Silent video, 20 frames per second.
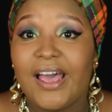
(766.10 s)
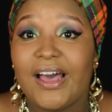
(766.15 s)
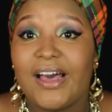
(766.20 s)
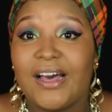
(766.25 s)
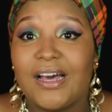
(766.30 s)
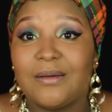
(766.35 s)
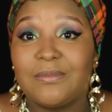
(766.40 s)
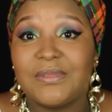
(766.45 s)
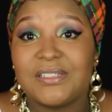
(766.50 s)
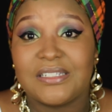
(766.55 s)

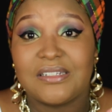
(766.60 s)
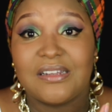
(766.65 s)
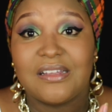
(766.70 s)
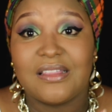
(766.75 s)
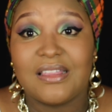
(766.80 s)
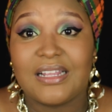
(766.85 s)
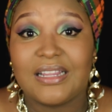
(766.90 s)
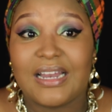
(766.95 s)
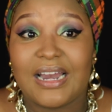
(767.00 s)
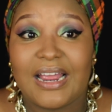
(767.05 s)
It's another
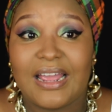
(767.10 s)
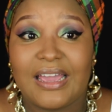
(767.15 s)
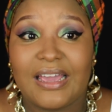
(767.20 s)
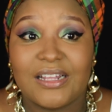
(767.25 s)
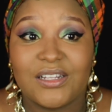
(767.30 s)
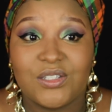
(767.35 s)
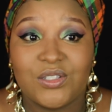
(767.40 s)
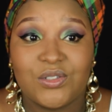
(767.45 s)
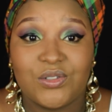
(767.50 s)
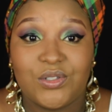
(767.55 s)
thing that I
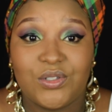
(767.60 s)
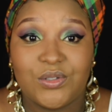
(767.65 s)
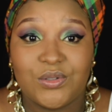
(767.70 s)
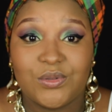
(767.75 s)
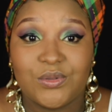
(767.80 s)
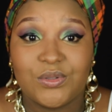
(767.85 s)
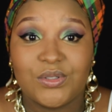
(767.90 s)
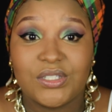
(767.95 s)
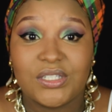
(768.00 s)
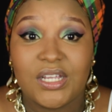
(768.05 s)
hate to
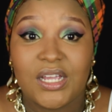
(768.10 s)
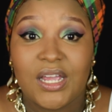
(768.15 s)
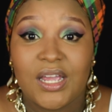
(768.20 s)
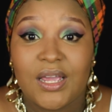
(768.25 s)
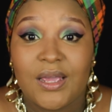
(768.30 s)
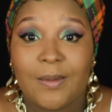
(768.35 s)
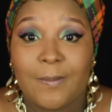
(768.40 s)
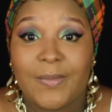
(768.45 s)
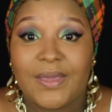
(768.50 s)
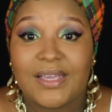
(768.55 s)
use
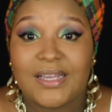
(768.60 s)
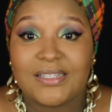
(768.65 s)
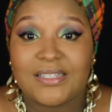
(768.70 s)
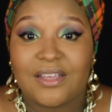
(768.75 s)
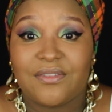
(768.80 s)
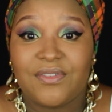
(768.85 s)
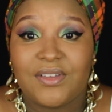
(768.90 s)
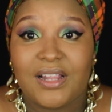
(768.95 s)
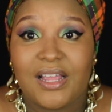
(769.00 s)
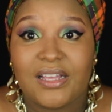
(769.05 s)
because I
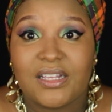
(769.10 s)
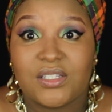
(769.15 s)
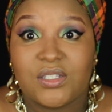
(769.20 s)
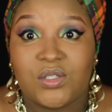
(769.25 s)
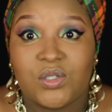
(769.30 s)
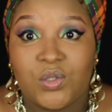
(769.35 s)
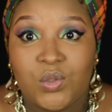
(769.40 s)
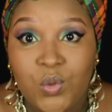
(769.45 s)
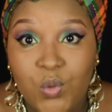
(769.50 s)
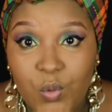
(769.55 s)
feel like it's
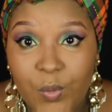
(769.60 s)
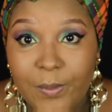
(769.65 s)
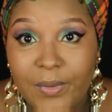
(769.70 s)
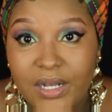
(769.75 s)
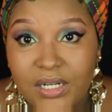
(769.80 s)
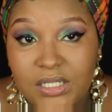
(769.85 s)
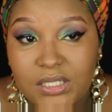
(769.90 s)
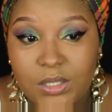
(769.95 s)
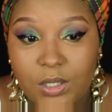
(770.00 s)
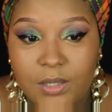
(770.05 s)
too
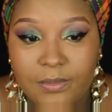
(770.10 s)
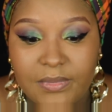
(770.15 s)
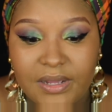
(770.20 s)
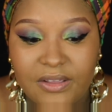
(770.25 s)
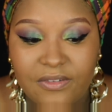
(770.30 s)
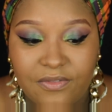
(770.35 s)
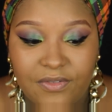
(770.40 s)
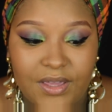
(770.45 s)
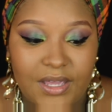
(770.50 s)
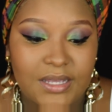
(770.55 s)
much on my
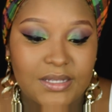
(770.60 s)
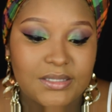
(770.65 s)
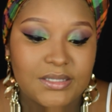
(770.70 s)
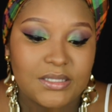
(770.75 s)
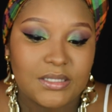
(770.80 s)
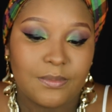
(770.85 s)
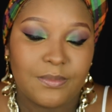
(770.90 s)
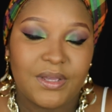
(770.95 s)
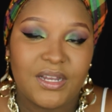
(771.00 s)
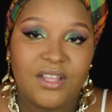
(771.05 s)

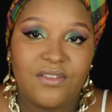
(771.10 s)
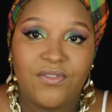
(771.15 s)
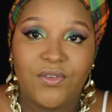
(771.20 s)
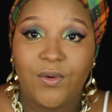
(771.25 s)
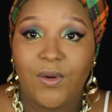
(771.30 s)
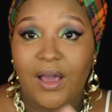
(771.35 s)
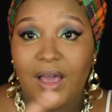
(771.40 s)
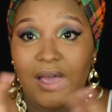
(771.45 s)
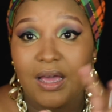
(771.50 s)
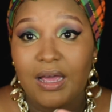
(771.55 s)
face. But if
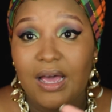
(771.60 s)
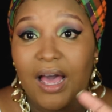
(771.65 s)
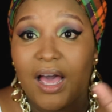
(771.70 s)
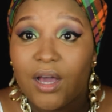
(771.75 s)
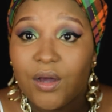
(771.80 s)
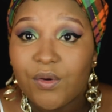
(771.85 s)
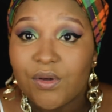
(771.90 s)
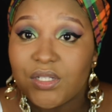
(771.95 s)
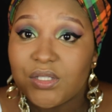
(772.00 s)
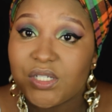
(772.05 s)
you are
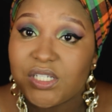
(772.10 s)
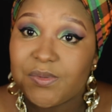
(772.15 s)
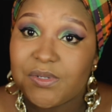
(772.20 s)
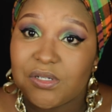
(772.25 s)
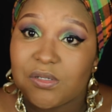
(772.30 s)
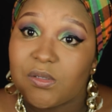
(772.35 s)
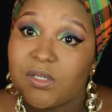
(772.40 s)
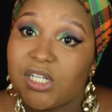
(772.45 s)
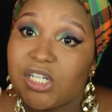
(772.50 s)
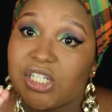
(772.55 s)
going to a
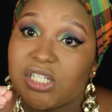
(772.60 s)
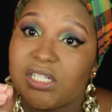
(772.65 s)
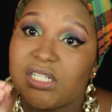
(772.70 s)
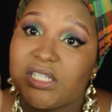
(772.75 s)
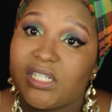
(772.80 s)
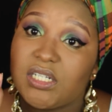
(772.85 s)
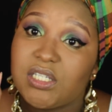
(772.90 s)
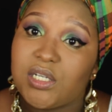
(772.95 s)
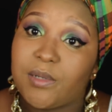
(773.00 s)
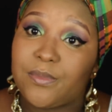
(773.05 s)
special occasion, let's
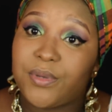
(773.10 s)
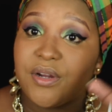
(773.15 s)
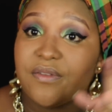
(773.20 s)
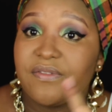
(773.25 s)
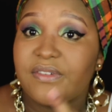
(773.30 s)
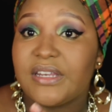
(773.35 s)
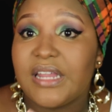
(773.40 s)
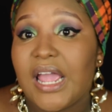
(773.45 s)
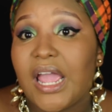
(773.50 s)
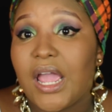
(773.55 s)
say it's your
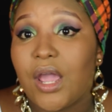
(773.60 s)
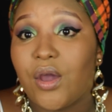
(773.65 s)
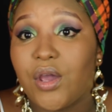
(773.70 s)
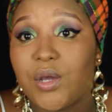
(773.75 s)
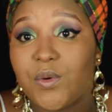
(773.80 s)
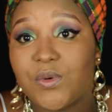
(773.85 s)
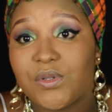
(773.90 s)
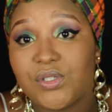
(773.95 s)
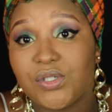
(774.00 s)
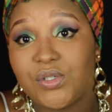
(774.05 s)
birthday, or
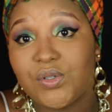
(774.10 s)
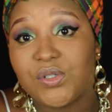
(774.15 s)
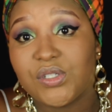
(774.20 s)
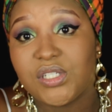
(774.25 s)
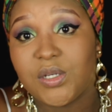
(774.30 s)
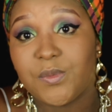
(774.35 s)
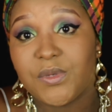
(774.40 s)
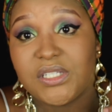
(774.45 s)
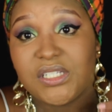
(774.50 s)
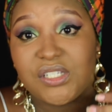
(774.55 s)
you want to go
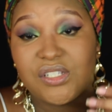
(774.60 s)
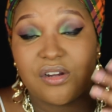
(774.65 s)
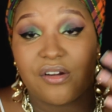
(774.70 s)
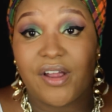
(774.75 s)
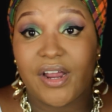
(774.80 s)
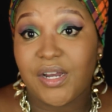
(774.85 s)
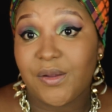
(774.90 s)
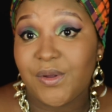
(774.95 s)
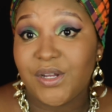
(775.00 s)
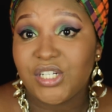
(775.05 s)
somewhere, it's a
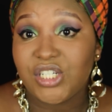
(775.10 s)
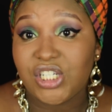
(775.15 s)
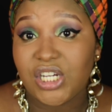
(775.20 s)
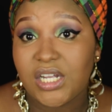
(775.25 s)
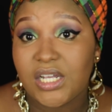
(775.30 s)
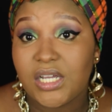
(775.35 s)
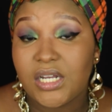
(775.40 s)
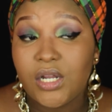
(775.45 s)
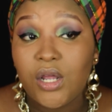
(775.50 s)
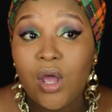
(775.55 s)

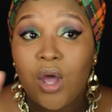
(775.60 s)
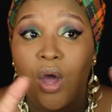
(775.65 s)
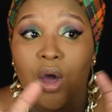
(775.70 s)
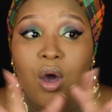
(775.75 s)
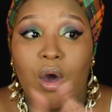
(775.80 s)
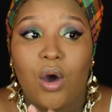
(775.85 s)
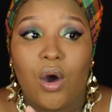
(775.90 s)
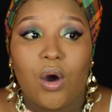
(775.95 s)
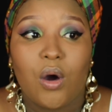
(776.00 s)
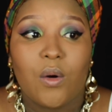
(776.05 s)
graduation
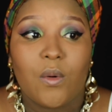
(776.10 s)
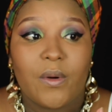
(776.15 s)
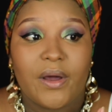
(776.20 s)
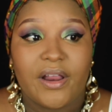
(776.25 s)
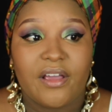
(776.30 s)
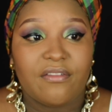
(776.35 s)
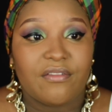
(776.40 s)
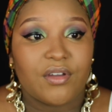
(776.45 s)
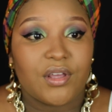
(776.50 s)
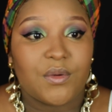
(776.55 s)
or
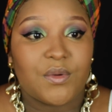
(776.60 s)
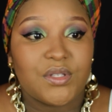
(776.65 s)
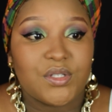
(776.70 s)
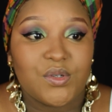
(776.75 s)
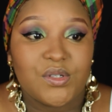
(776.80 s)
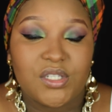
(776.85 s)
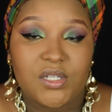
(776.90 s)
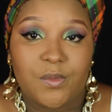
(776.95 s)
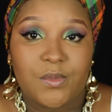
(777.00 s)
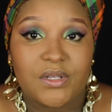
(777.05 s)
whatever, you want to
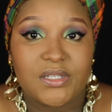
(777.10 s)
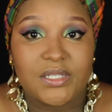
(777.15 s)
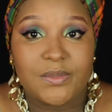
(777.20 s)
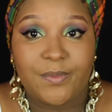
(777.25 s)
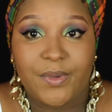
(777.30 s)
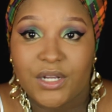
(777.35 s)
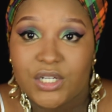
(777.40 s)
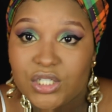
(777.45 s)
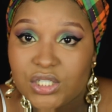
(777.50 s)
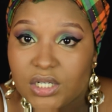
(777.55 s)
go somewhere
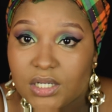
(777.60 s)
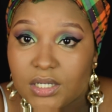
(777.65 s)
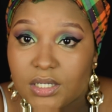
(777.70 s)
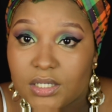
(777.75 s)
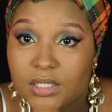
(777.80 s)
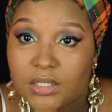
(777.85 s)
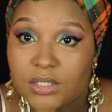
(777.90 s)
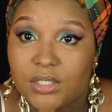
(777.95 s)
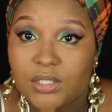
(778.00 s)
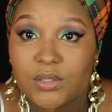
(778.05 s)

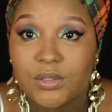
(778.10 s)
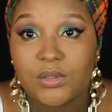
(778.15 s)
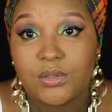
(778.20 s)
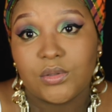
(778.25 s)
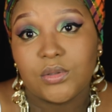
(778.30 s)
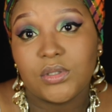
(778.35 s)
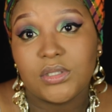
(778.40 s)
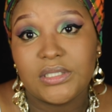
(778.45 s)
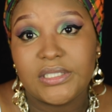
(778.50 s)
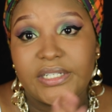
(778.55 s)
special, you
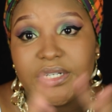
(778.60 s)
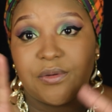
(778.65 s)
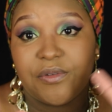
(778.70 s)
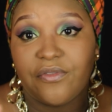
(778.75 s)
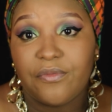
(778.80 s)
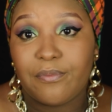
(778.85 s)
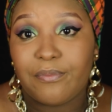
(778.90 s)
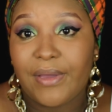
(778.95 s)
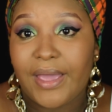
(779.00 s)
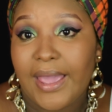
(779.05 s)
know, dinner
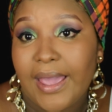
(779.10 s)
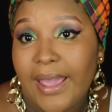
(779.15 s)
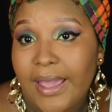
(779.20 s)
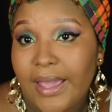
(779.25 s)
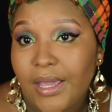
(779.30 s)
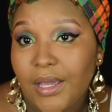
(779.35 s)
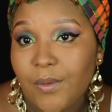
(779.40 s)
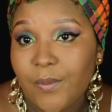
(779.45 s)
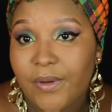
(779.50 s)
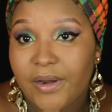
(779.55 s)
with
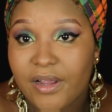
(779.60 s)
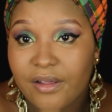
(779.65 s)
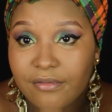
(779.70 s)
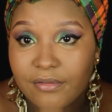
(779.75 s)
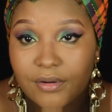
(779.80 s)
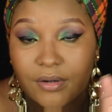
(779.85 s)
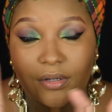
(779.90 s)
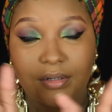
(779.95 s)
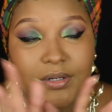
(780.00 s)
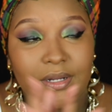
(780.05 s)
bae,
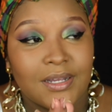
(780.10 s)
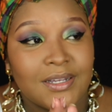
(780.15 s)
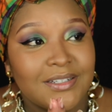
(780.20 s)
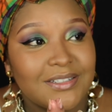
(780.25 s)
whatever,